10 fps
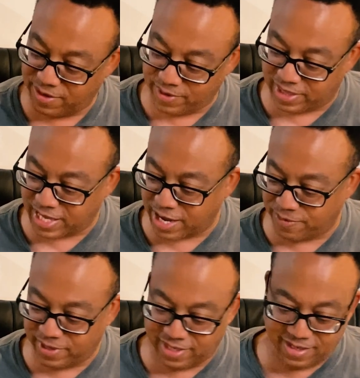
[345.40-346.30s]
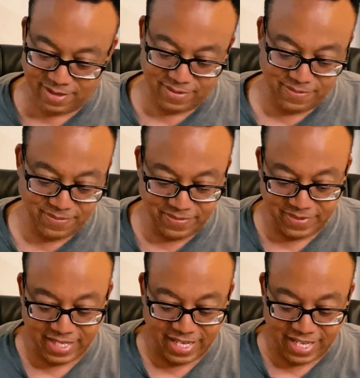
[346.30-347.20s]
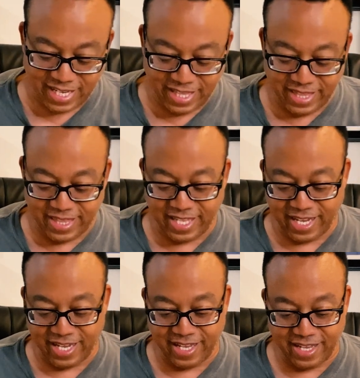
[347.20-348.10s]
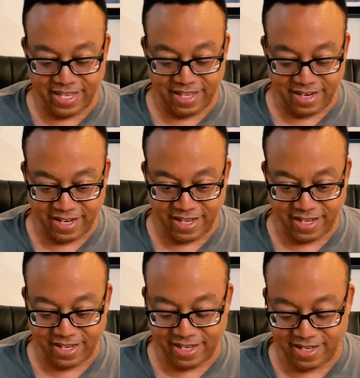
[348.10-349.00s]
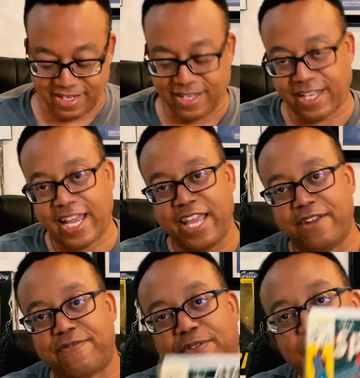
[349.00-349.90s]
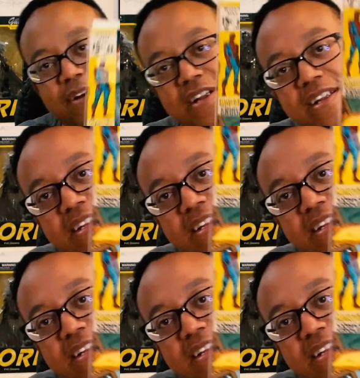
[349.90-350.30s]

with that one. And then 84.